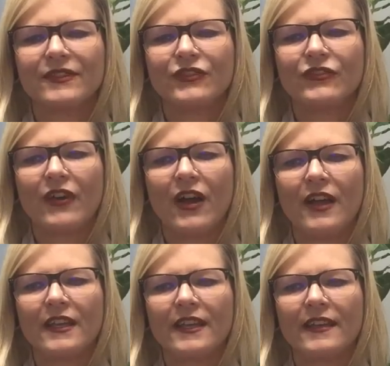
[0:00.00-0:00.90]

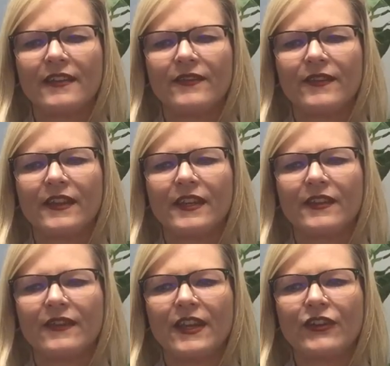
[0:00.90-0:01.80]
Draw in the feeling
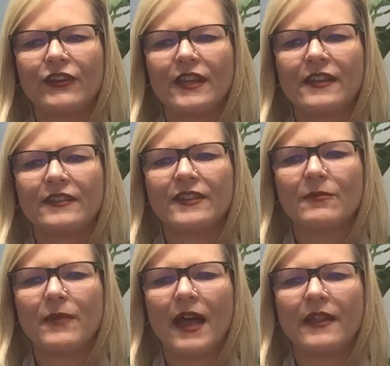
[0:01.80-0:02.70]
of inner ease to
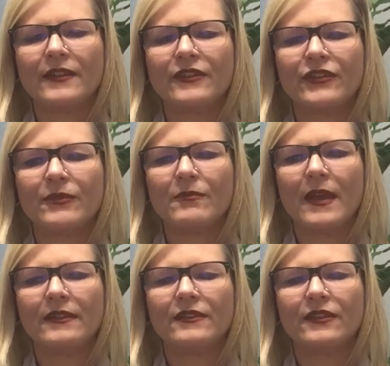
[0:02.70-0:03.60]
balance your
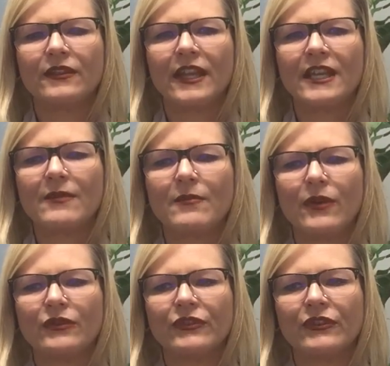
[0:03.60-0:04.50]
mental and
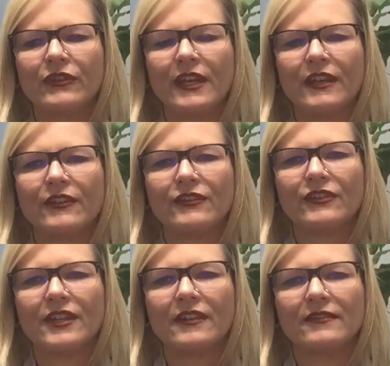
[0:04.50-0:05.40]
emotional
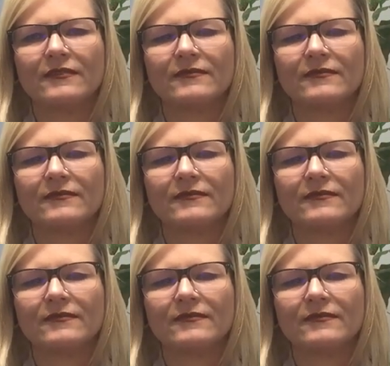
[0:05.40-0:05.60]
energy.